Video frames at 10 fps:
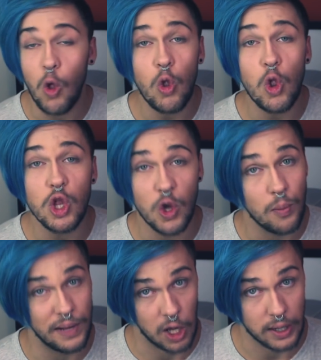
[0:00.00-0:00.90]
all
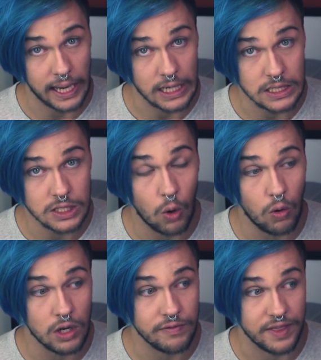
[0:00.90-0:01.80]
your belongings,
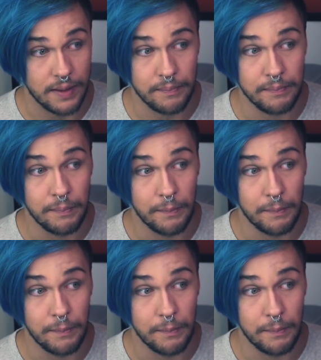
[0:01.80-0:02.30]
all of them.